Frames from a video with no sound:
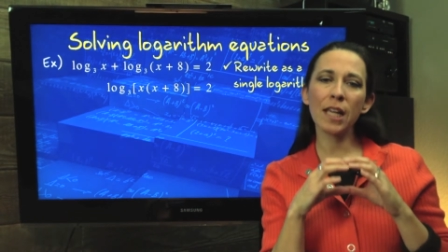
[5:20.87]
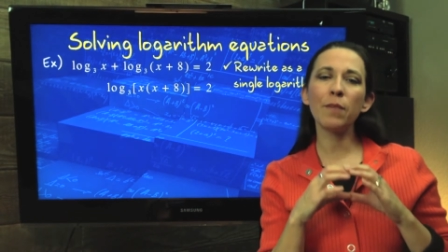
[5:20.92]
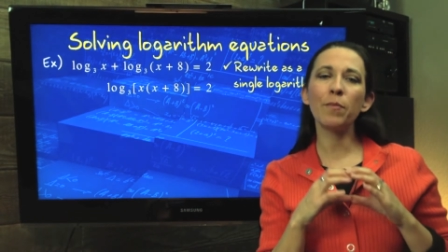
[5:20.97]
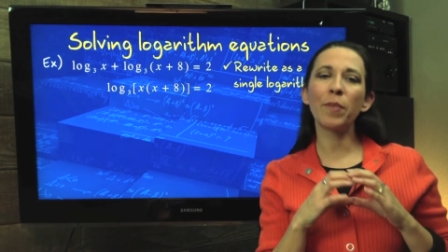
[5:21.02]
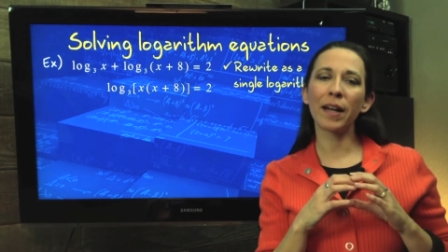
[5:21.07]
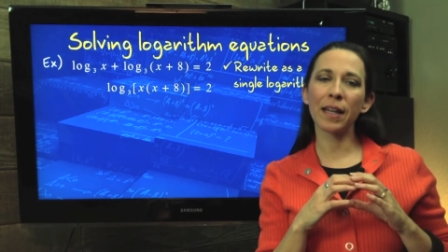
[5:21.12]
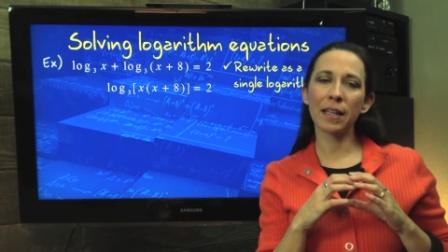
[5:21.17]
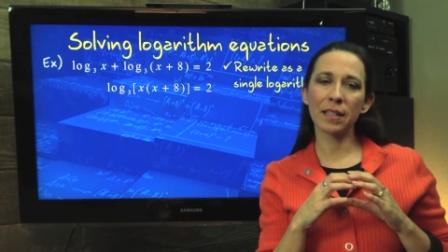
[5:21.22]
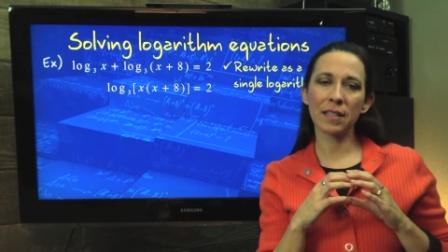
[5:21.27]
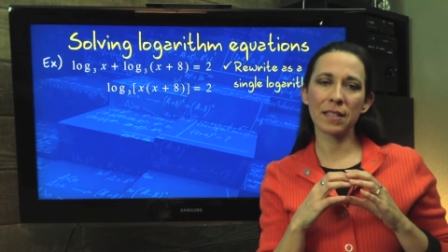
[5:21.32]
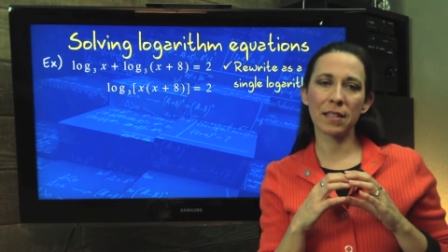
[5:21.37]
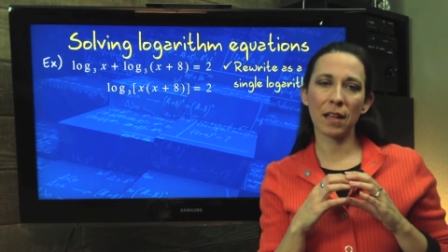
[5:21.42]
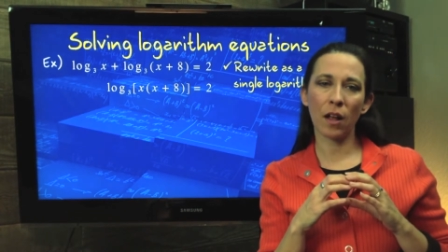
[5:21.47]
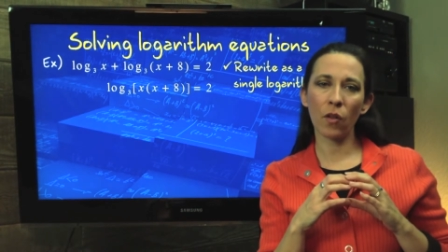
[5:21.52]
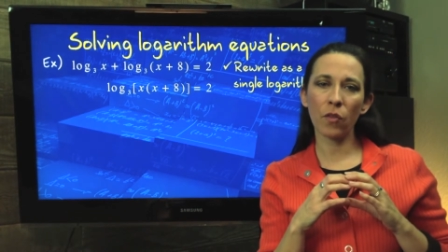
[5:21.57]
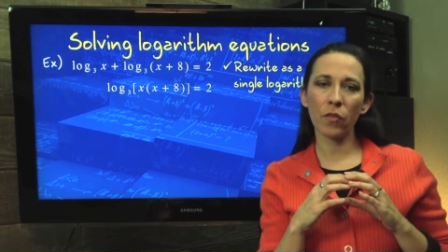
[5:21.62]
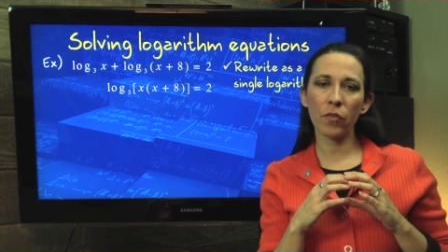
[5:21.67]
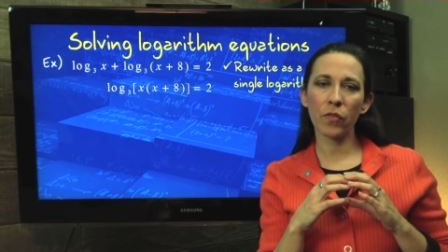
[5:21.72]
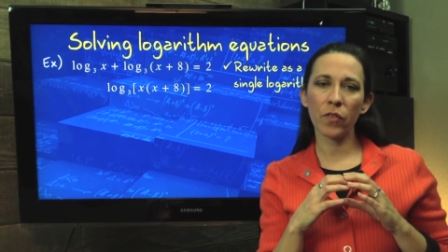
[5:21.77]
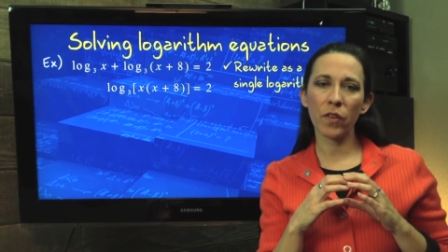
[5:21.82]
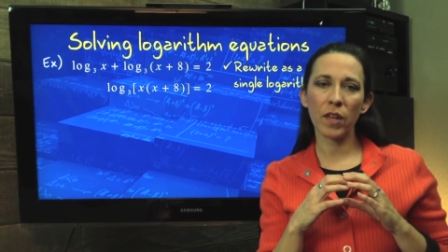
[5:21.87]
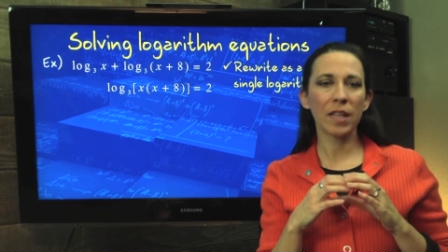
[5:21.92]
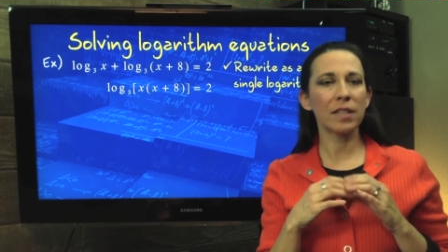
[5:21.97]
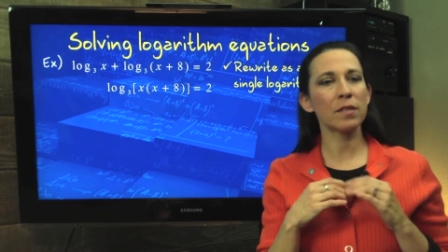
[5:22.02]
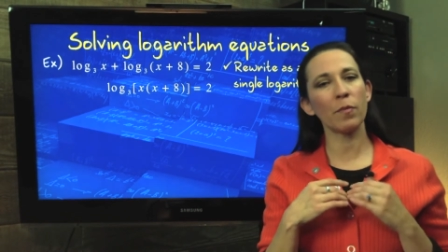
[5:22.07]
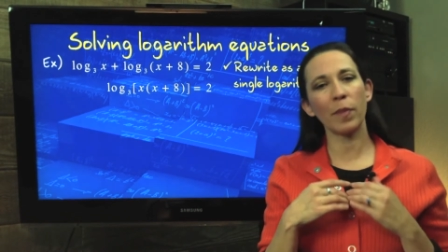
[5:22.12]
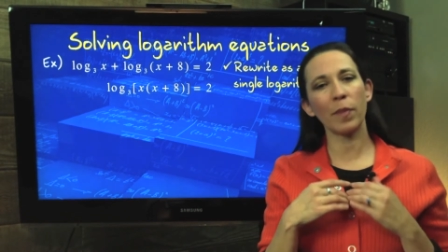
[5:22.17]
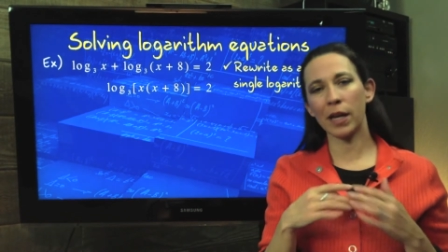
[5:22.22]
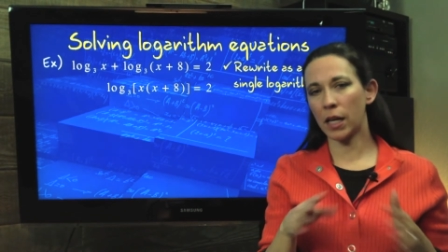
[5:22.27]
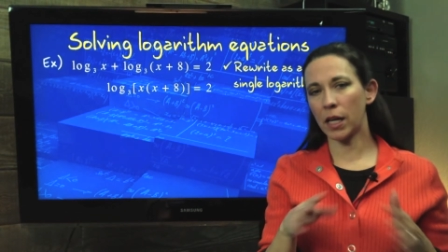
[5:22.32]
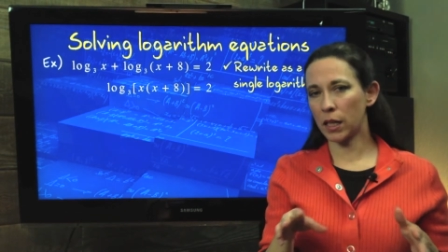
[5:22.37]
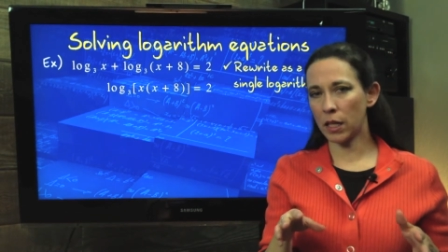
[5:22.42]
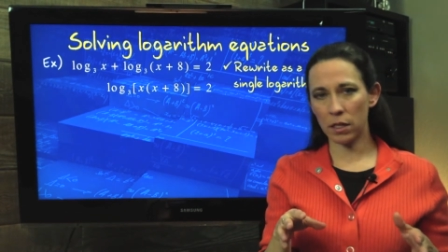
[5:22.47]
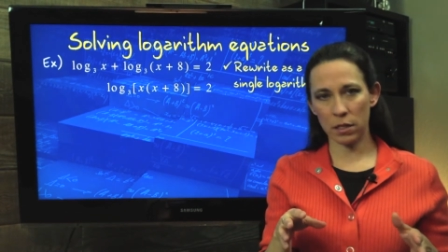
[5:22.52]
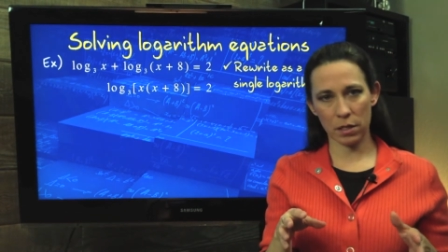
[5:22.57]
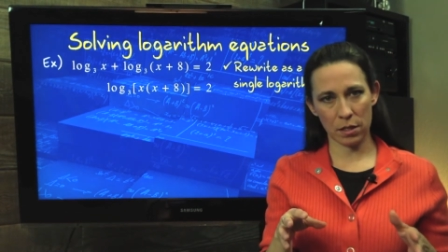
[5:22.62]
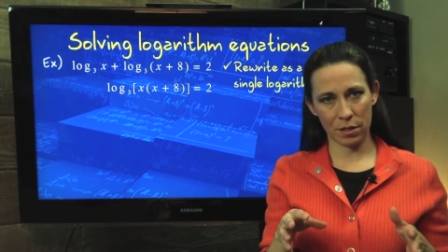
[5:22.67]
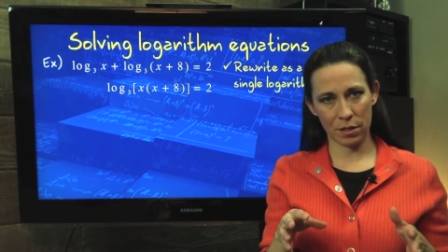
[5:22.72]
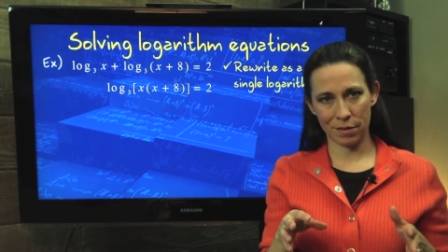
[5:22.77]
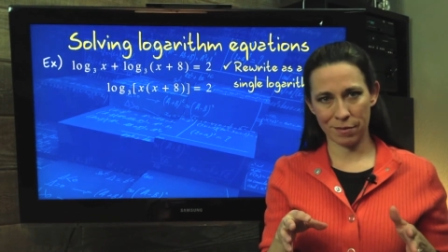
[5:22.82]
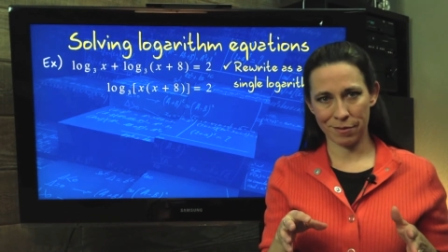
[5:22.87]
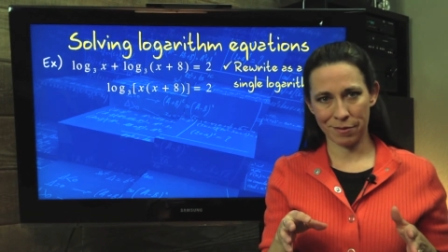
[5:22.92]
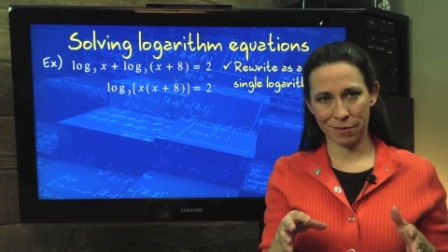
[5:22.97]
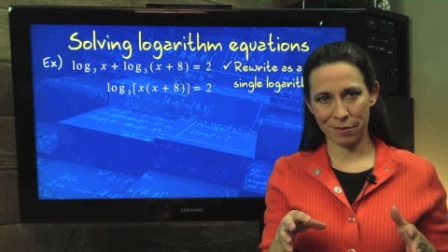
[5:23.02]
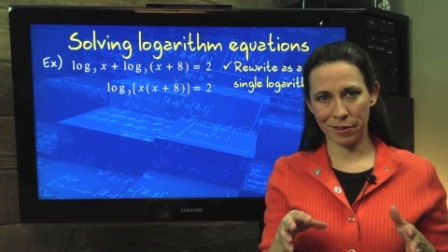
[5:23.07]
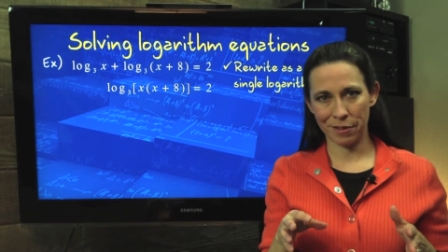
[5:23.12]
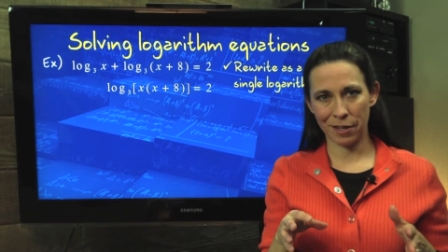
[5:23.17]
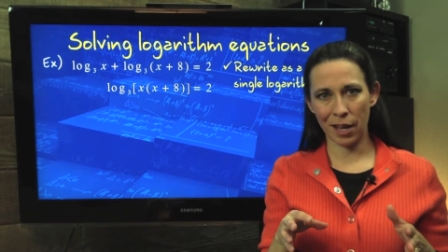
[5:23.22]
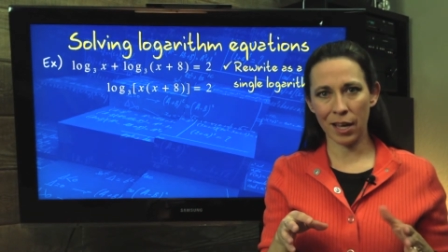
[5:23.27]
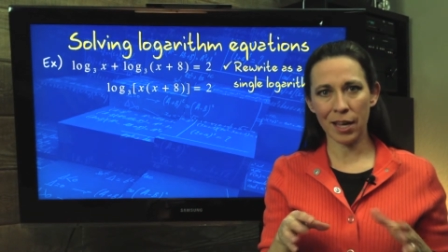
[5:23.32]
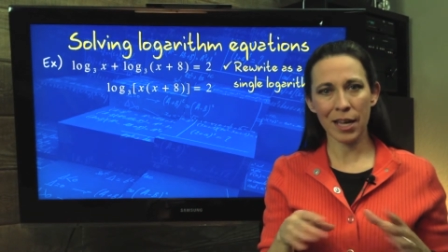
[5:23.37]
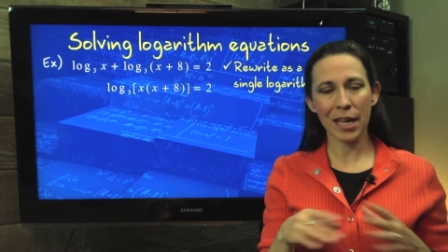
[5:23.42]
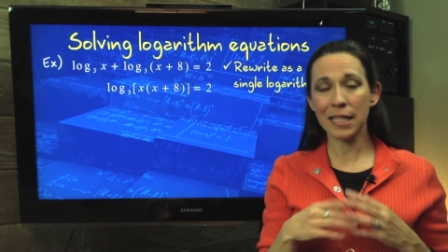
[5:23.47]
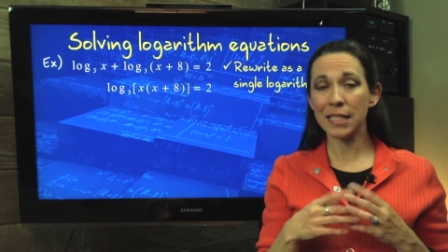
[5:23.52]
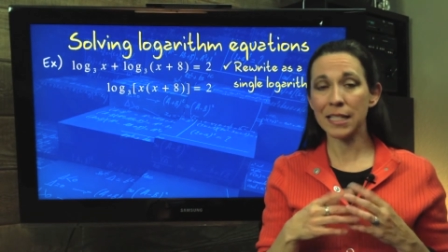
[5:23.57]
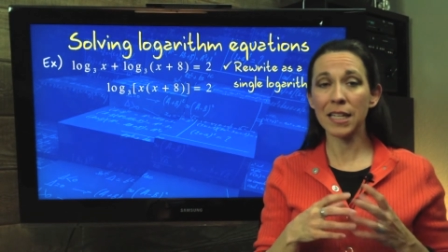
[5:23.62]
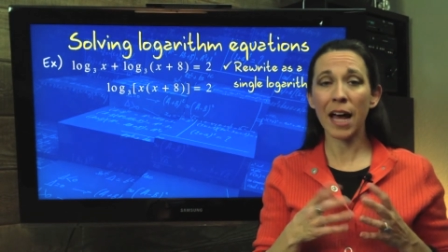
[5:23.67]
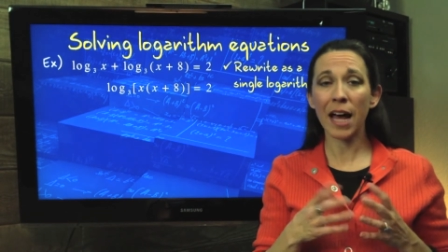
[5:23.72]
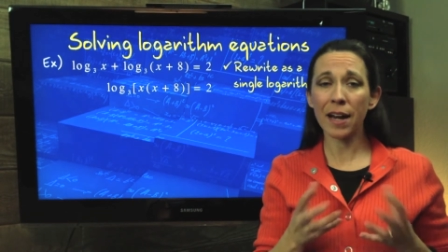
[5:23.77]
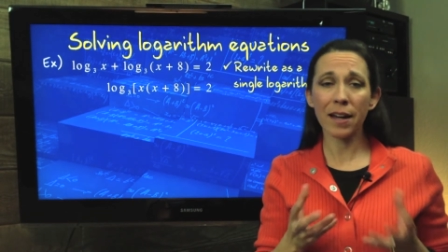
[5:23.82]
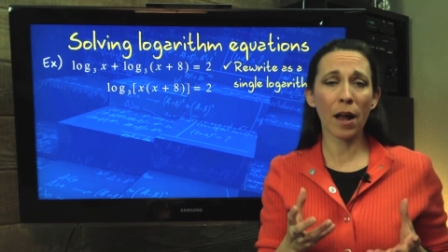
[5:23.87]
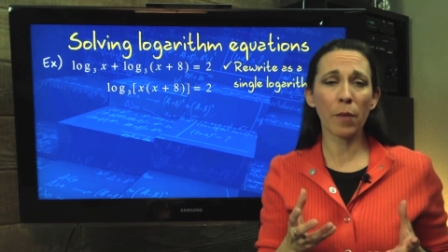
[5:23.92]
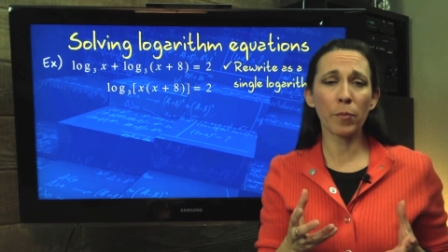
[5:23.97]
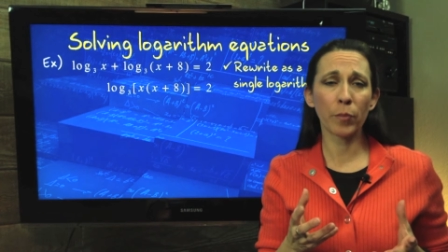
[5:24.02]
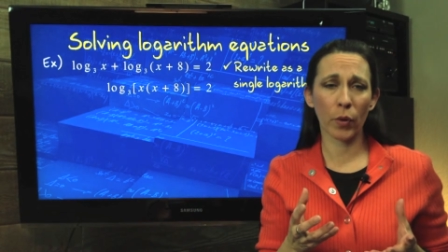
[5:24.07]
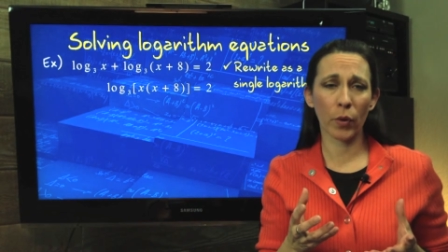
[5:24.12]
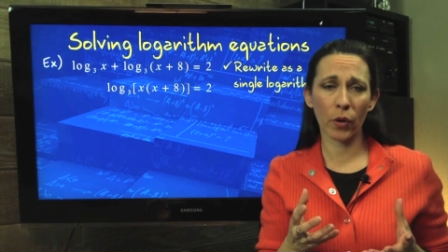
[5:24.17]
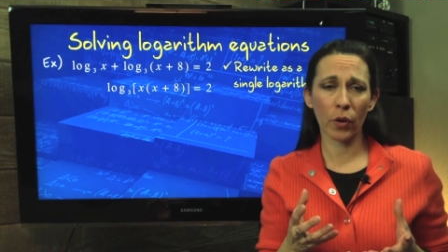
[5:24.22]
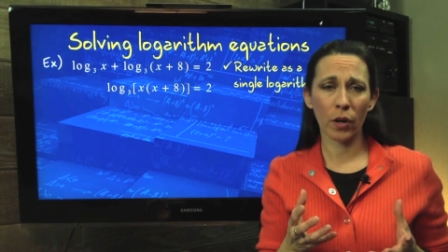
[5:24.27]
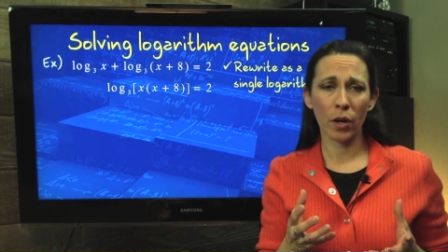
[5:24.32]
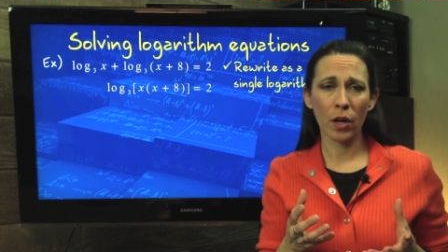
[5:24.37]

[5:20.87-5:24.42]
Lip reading: by itself is meaningless, okay? It's not a number.